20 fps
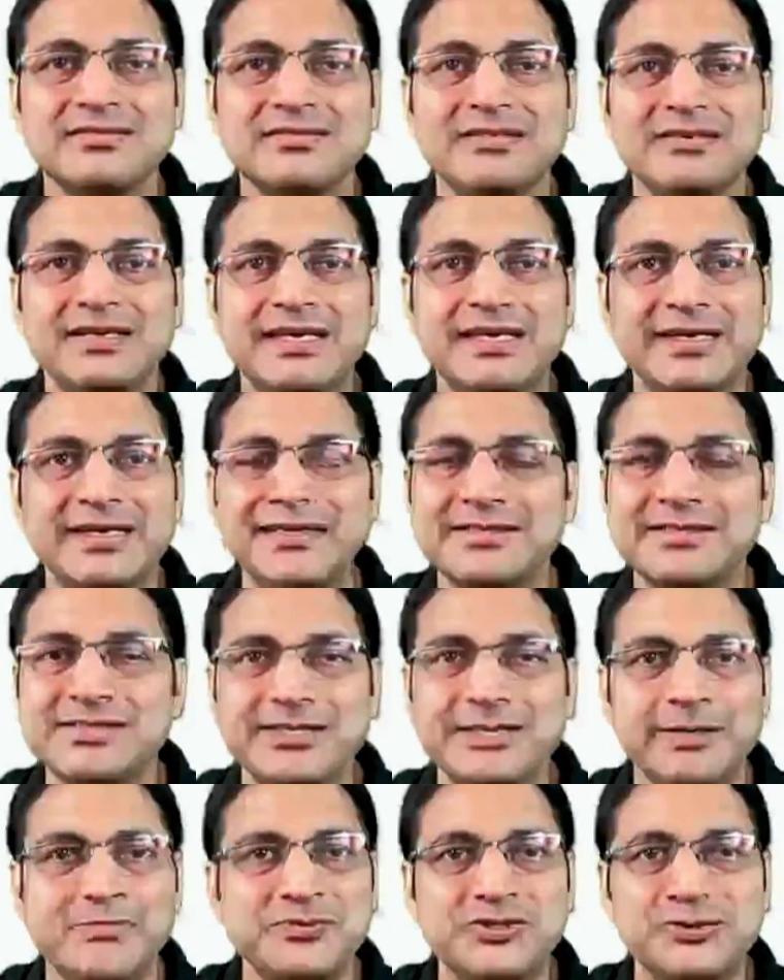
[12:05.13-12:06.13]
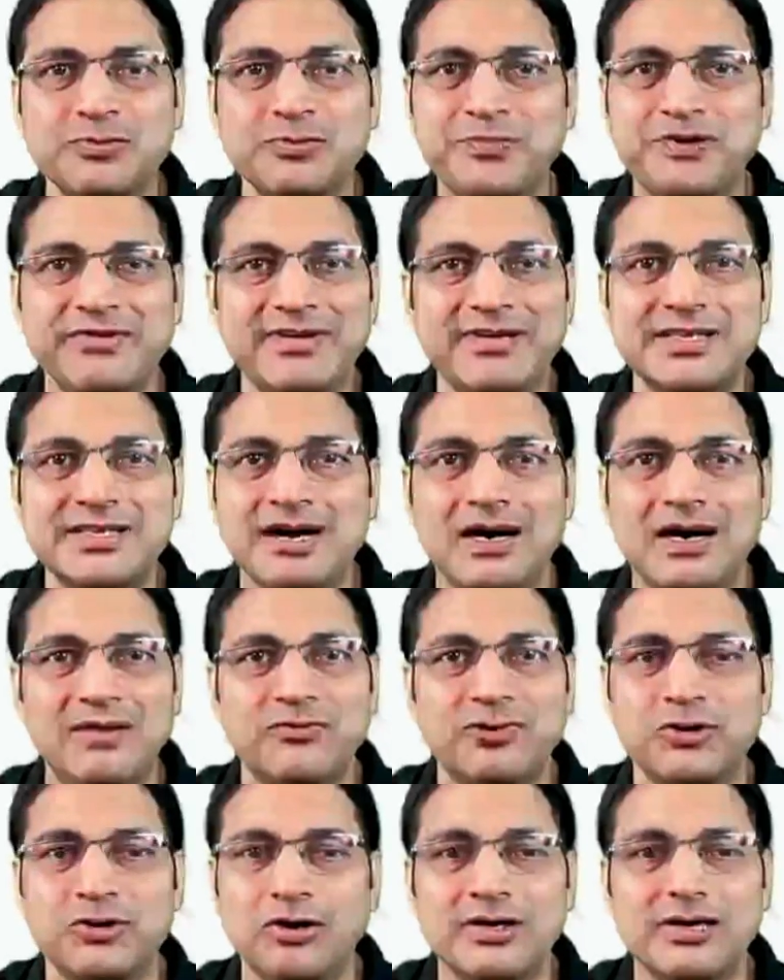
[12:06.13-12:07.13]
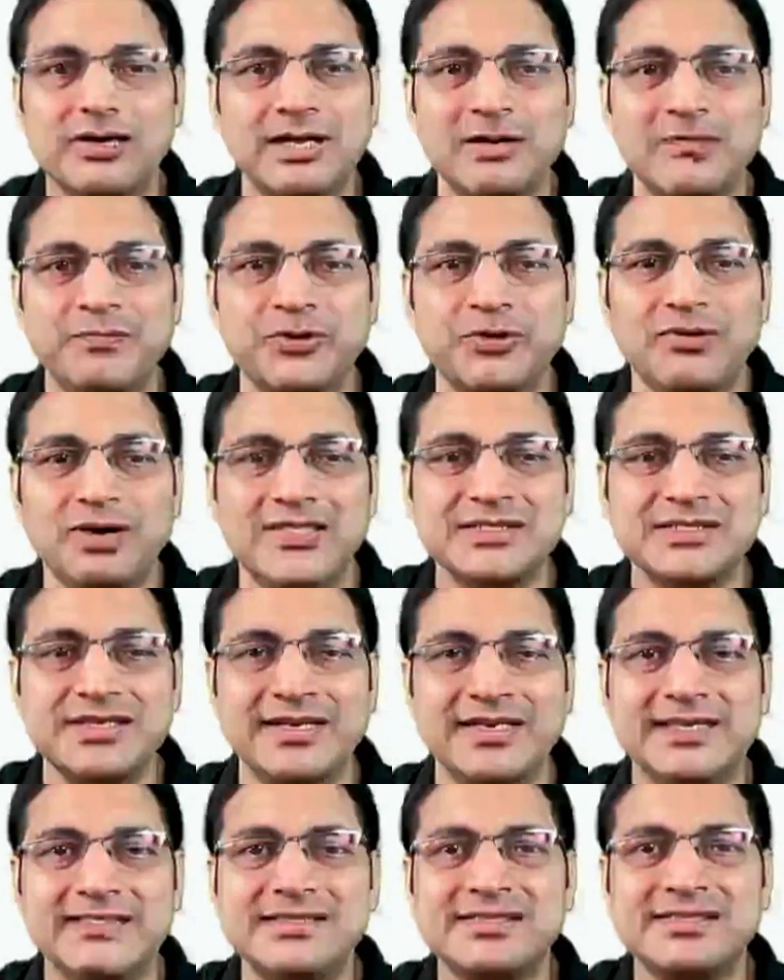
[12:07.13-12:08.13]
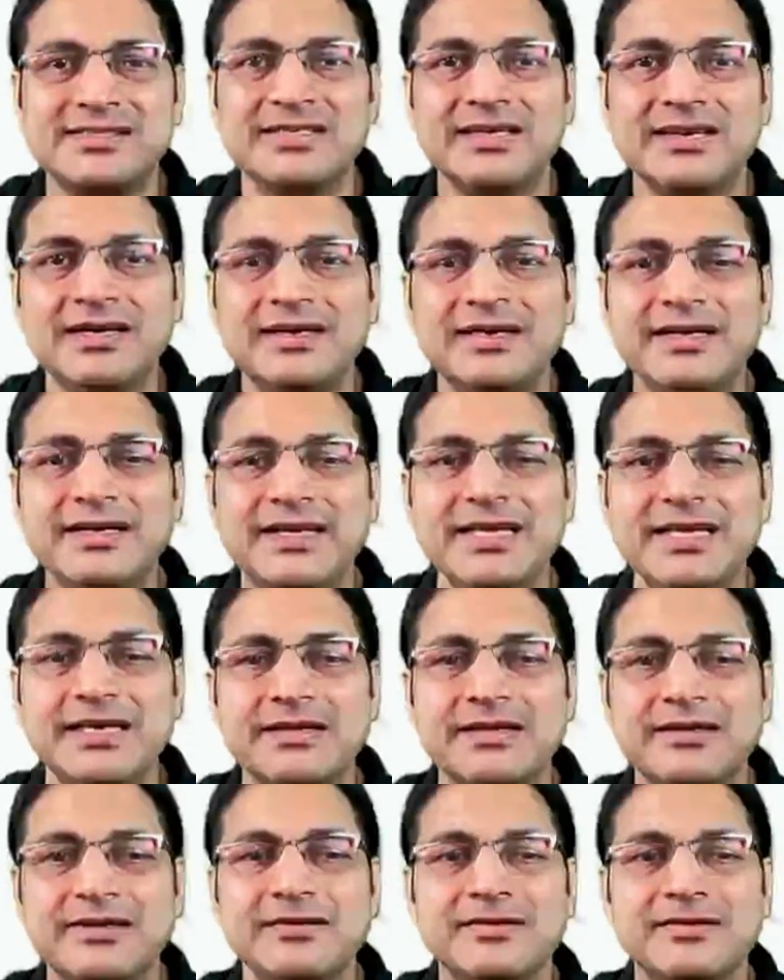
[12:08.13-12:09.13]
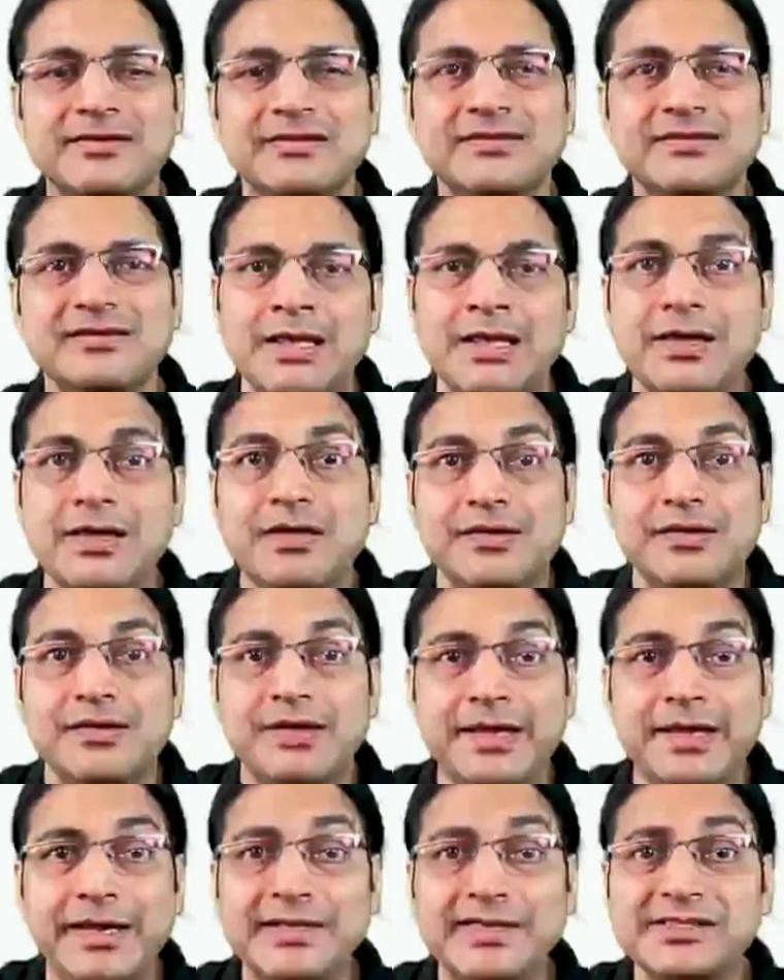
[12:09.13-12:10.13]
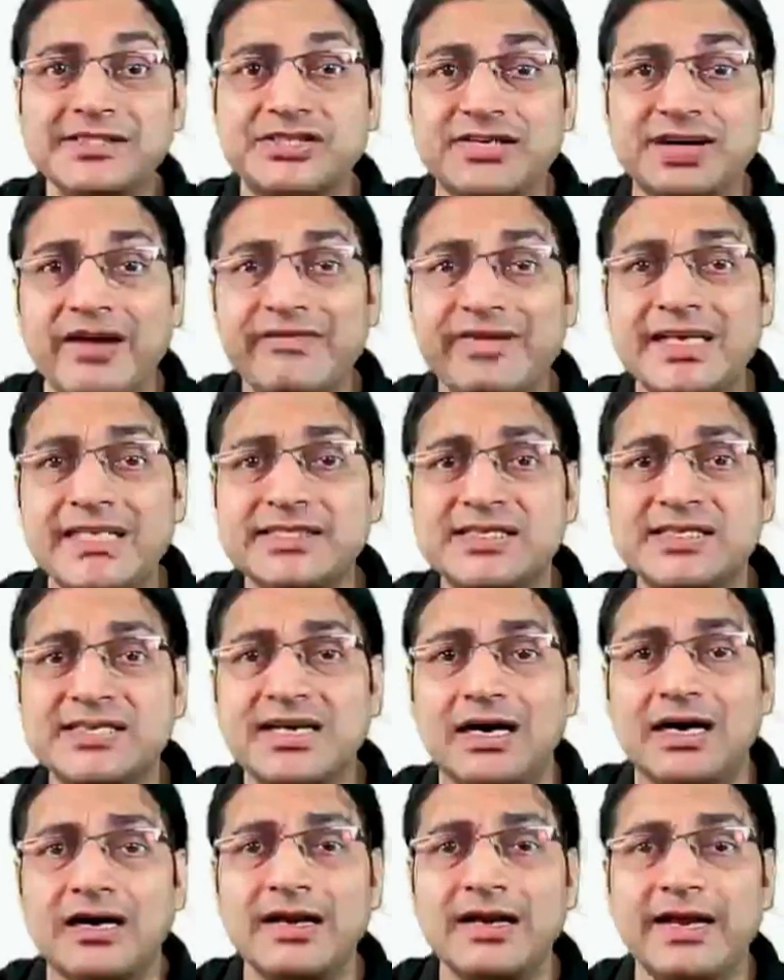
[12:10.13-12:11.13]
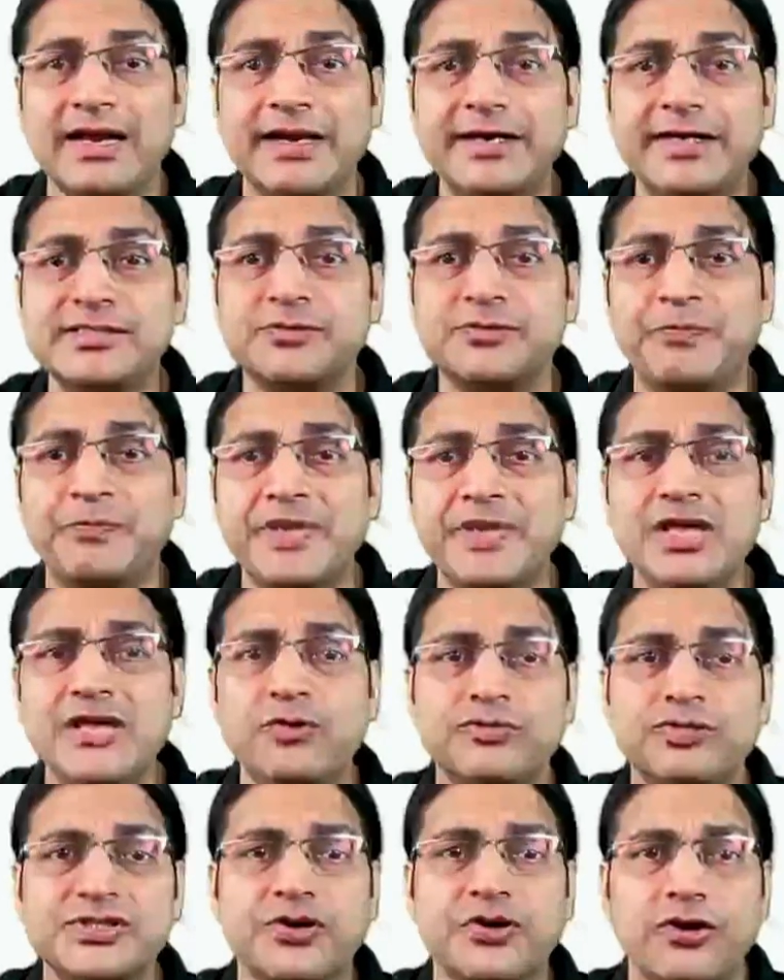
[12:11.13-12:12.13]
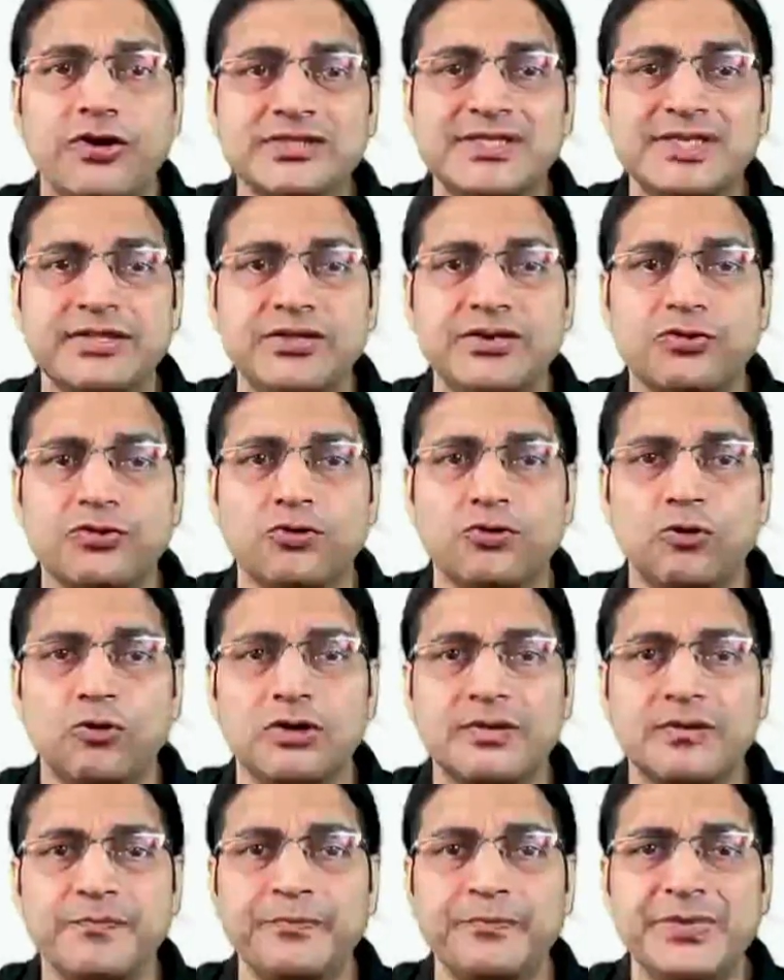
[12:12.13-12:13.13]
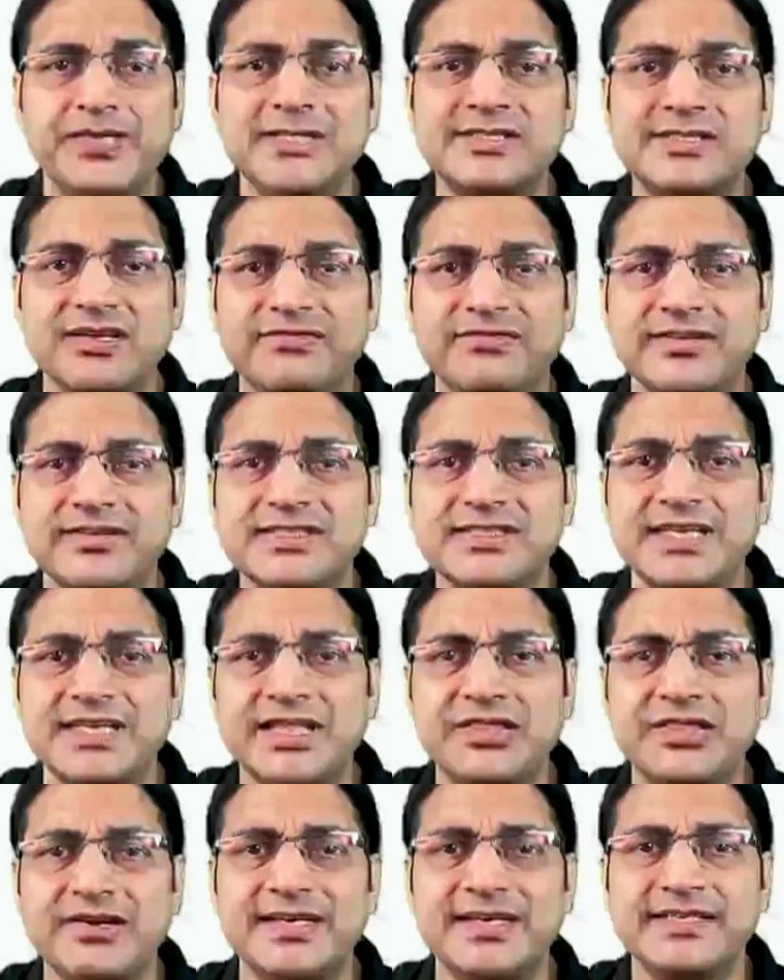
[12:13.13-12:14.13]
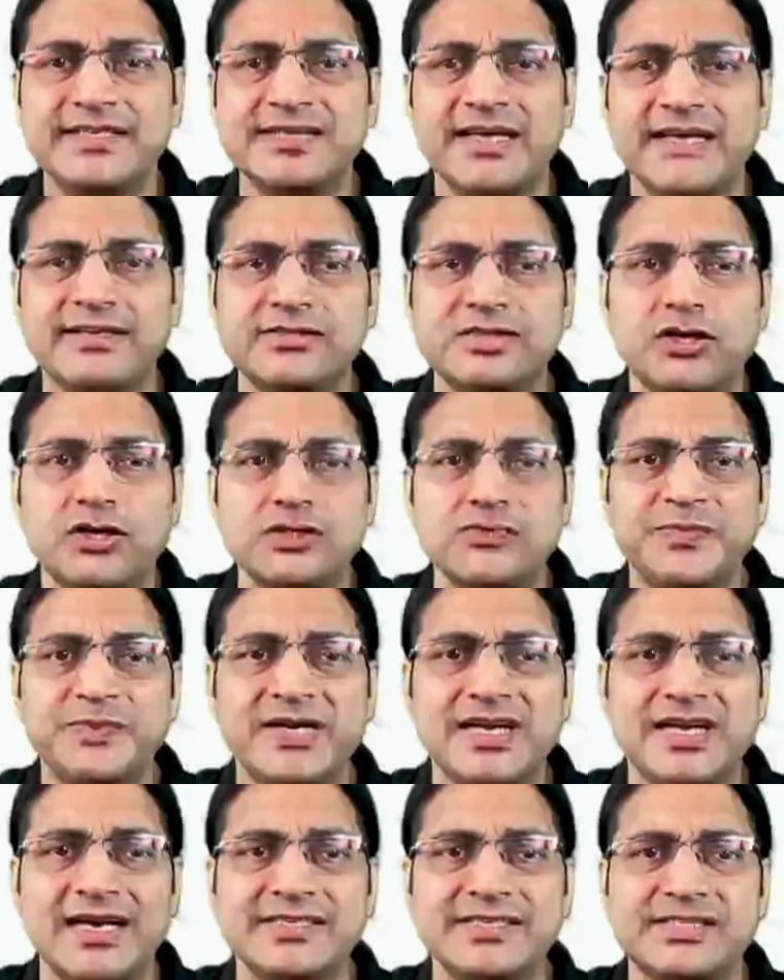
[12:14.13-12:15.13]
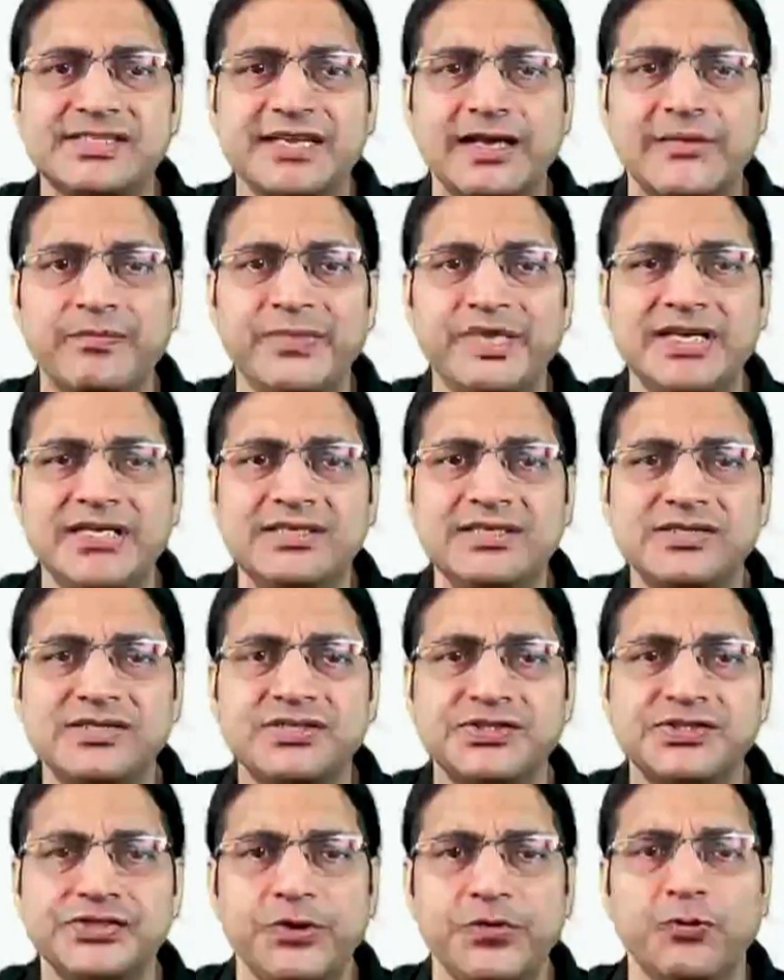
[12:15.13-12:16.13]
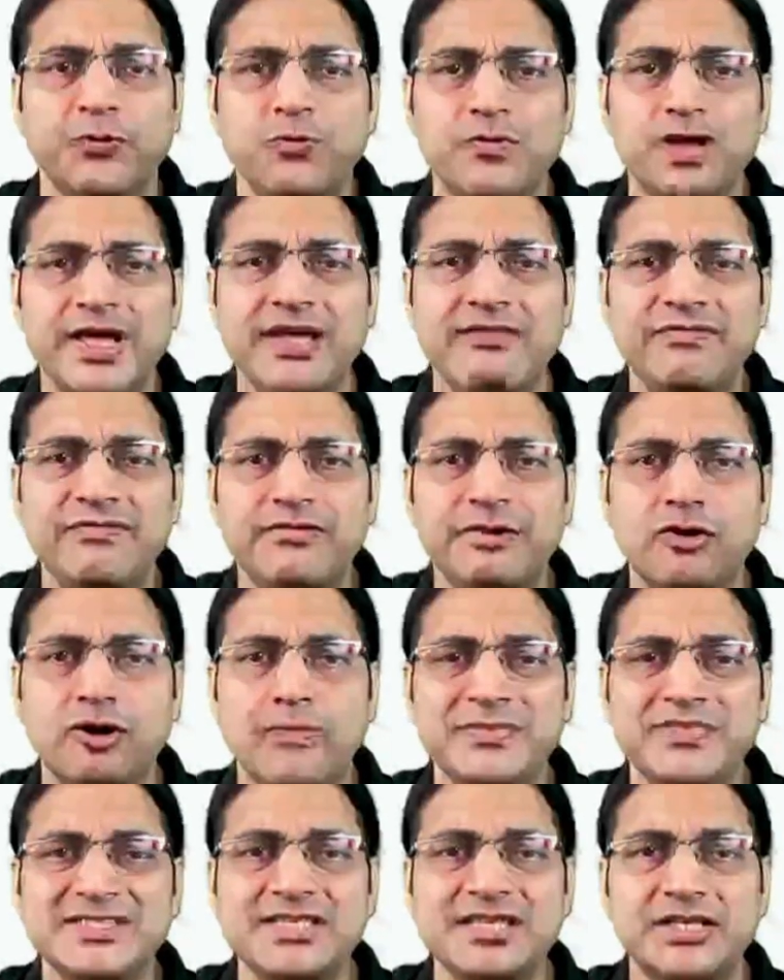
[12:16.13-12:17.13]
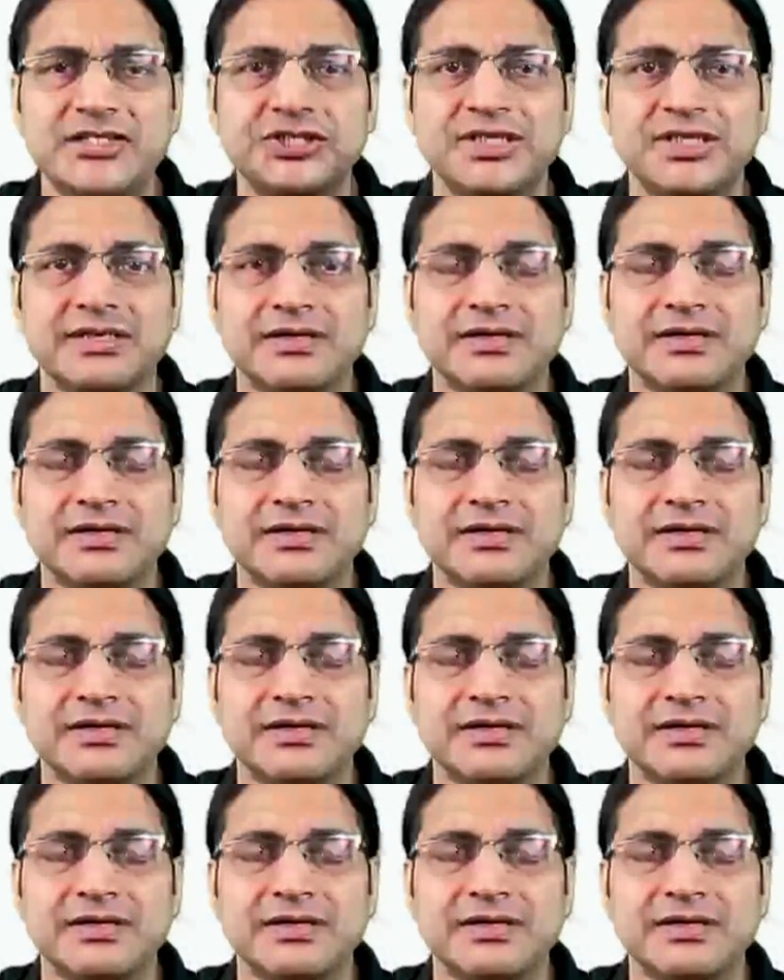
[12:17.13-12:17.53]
Taking steps to prevent the harm would not help you. Answer is D. A is driving his car and hits B who is crossing the road. B suffers injuries and is hospitalized. Can B sue A for compensation?